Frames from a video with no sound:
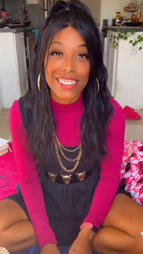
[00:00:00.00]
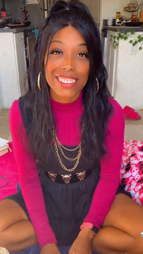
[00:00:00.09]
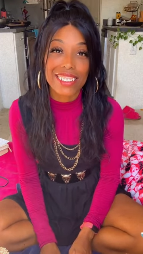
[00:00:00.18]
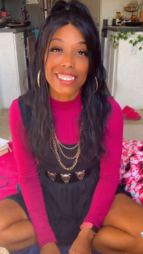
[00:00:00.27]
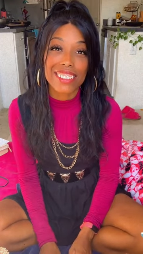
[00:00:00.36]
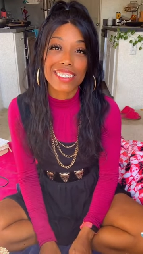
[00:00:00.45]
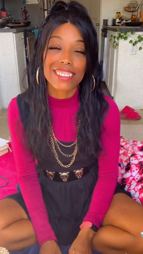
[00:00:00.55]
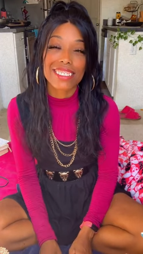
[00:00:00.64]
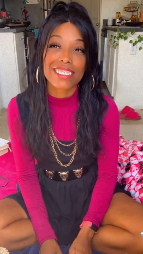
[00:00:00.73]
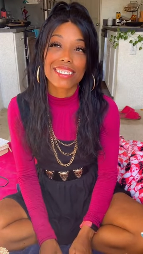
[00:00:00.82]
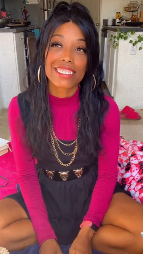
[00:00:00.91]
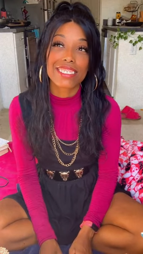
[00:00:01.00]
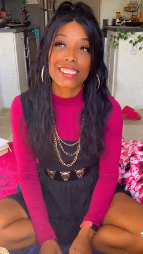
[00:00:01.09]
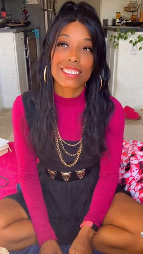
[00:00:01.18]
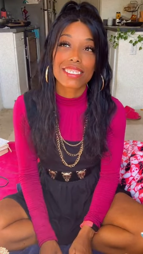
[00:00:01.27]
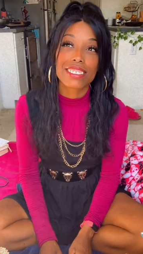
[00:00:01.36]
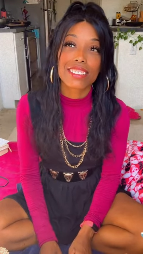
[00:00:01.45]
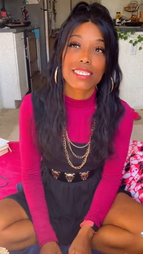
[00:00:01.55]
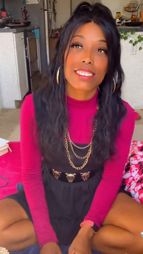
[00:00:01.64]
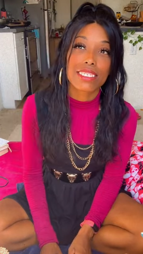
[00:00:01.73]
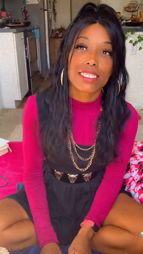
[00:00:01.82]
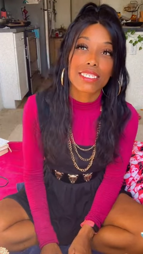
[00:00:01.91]

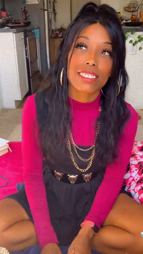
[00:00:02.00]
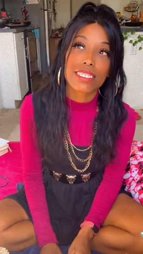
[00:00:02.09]
(silence)